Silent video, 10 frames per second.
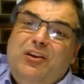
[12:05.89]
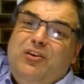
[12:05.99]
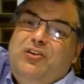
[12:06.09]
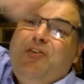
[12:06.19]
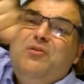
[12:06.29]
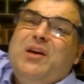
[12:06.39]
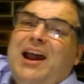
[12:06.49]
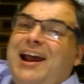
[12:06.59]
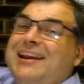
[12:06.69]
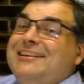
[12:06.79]
you
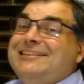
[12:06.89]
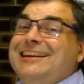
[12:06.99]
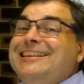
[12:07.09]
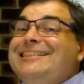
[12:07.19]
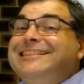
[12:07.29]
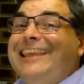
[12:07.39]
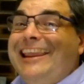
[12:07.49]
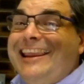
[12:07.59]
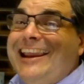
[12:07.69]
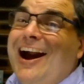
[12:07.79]
guys
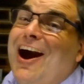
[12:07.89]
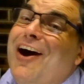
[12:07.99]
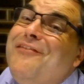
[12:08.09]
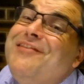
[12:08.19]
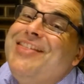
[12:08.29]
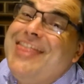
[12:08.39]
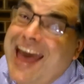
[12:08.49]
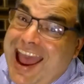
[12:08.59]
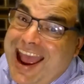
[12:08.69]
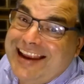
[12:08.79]
think of
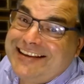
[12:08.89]
that?